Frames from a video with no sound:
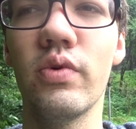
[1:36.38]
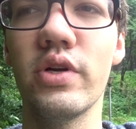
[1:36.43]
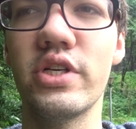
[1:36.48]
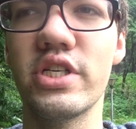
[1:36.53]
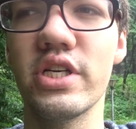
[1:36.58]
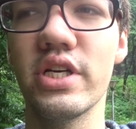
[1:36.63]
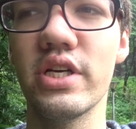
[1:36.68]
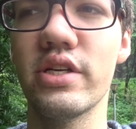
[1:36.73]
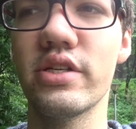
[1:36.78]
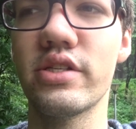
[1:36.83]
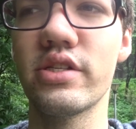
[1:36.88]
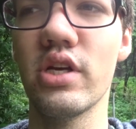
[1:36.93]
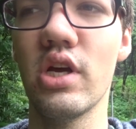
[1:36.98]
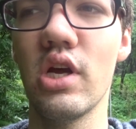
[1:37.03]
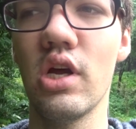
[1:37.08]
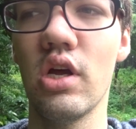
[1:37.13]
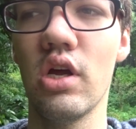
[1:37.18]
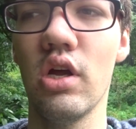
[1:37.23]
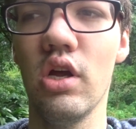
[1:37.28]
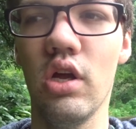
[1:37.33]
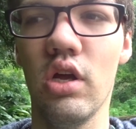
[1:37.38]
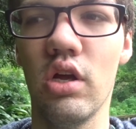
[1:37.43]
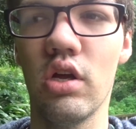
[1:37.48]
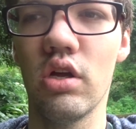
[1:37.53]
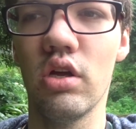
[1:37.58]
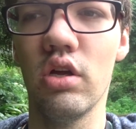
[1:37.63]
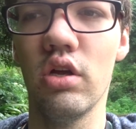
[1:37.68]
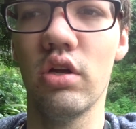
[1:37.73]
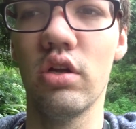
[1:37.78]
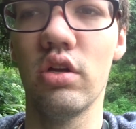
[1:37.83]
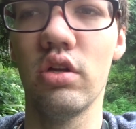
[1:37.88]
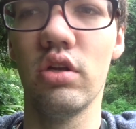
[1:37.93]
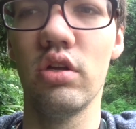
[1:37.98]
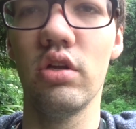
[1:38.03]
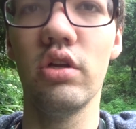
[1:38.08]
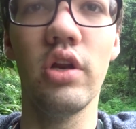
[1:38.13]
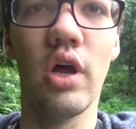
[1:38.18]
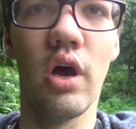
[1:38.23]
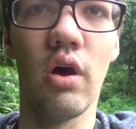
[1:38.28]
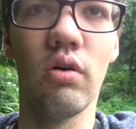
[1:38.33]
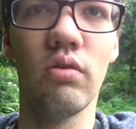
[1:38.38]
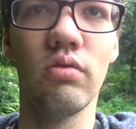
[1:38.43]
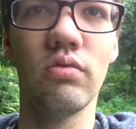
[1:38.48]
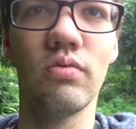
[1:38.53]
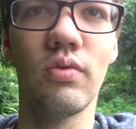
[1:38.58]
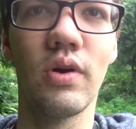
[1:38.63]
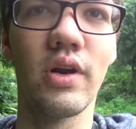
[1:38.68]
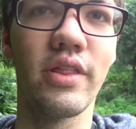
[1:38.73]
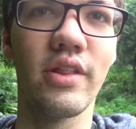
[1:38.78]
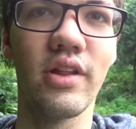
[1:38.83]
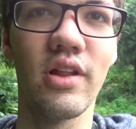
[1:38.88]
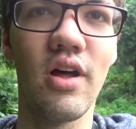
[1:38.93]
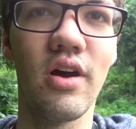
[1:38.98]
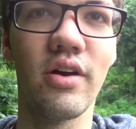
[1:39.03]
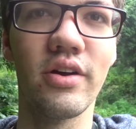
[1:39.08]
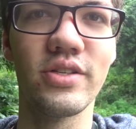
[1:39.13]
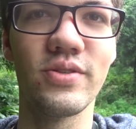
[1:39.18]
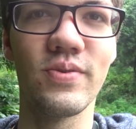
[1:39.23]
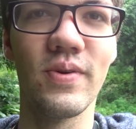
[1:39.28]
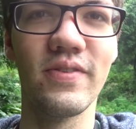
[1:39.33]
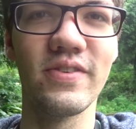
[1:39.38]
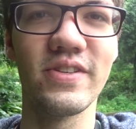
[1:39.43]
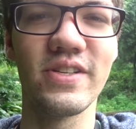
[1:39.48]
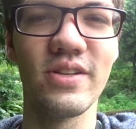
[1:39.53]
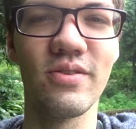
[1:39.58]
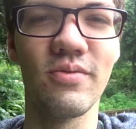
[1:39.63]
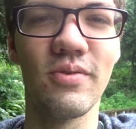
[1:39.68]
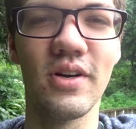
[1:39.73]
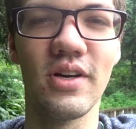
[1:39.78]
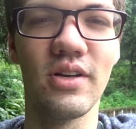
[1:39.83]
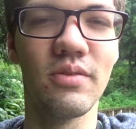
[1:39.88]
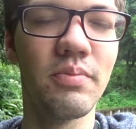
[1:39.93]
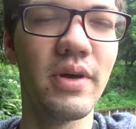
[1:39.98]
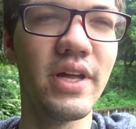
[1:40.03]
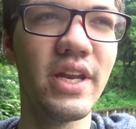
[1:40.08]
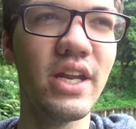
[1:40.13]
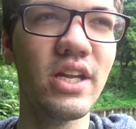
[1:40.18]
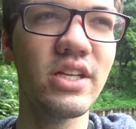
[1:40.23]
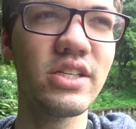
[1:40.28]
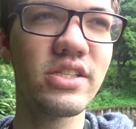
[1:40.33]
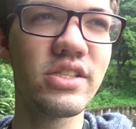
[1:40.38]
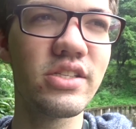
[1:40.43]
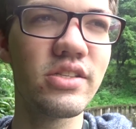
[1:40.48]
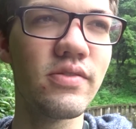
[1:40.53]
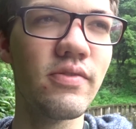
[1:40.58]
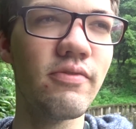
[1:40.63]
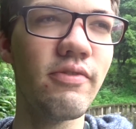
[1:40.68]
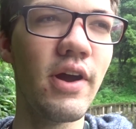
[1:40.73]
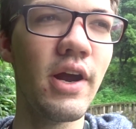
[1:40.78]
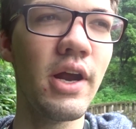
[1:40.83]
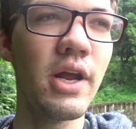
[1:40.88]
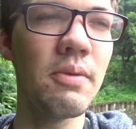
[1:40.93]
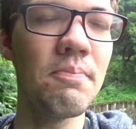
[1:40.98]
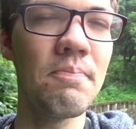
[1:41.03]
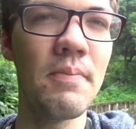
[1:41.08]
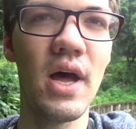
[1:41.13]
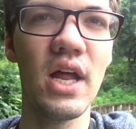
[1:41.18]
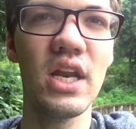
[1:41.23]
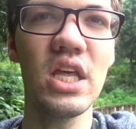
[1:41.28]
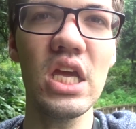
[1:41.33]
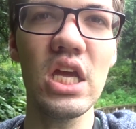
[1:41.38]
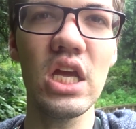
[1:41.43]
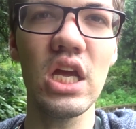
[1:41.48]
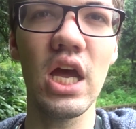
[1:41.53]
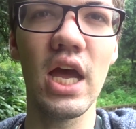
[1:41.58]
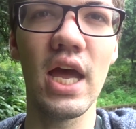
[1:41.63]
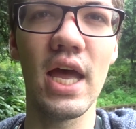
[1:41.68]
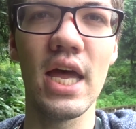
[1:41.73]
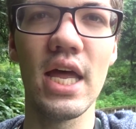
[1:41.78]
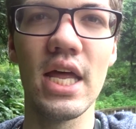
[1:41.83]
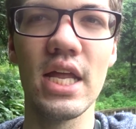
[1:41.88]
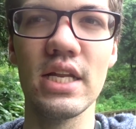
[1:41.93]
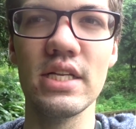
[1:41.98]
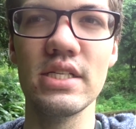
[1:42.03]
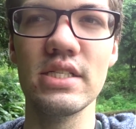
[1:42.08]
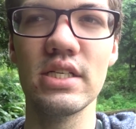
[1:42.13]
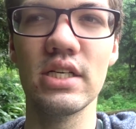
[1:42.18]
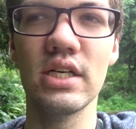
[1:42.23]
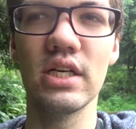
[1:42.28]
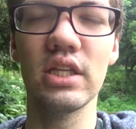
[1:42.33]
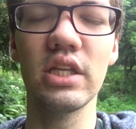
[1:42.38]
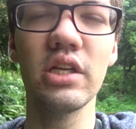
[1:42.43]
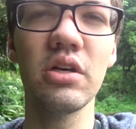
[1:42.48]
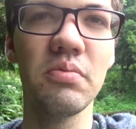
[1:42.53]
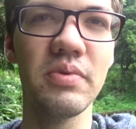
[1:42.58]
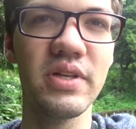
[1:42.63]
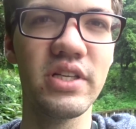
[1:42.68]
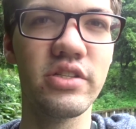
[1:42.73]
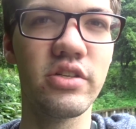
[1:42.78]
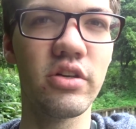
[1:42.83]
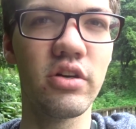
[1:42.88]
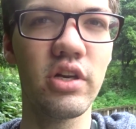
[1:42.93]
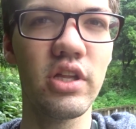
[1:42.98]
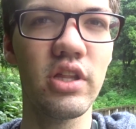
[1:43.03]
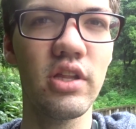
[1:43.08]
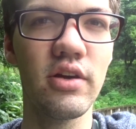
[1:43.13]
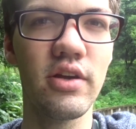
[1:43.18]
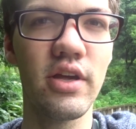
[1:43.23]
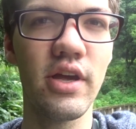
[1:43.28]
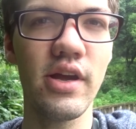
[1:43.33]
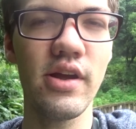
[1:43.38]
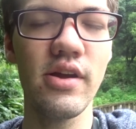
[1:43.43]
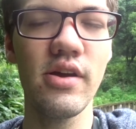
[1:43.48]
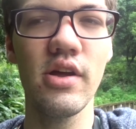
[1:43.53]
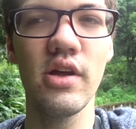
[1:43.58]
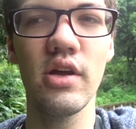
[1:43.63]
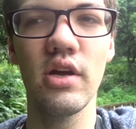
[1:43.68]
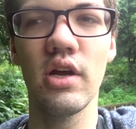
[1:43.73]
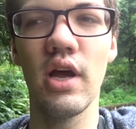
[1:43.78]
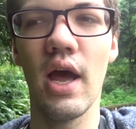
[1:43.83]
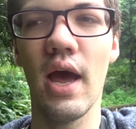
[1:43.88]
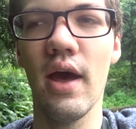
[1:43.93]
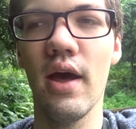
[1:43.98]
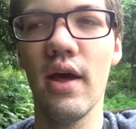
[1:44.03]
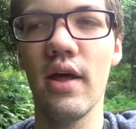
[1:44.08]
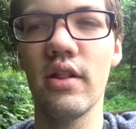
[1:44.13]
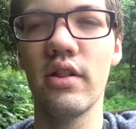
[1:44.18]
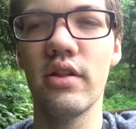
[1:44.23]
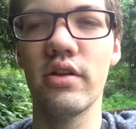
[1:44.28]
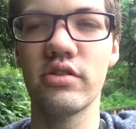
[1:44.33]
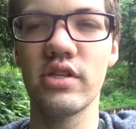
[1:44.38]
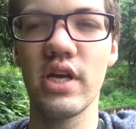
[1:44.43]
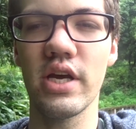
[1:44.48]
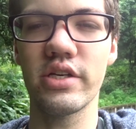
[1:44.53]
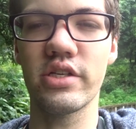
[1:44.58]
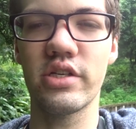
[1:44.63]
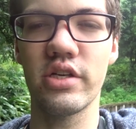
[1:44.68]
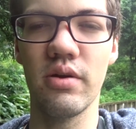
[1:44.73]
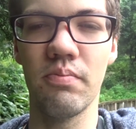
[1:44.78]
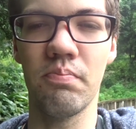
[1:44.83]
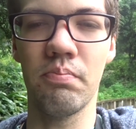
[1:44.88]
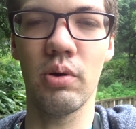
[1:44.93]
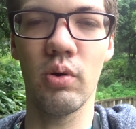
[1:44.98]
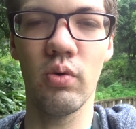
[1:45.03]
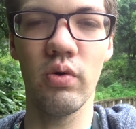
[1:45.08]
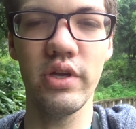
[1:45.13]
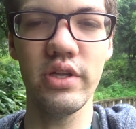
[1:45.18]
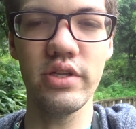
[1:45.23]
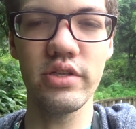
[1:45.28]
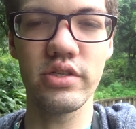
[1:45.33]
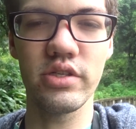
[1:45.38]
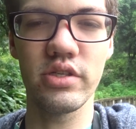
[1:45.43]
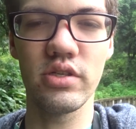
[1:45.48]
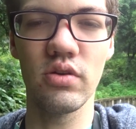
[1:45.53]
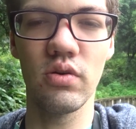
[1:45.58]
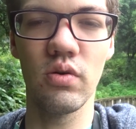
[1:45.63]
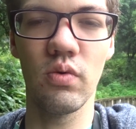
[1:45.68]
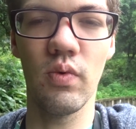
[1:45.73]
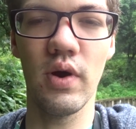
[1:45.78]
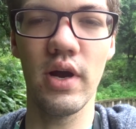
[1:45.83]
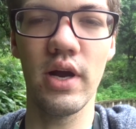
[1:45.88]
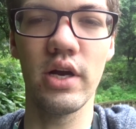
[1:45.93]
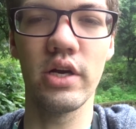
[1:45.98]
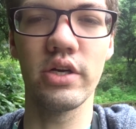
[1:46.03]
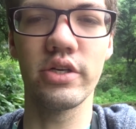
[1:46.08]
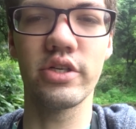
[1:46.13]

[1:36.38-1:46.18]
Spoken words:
which is, you know, one of the longest rivers in the world, but it's very muddy and a little bit dirty looking. And there's actually a point where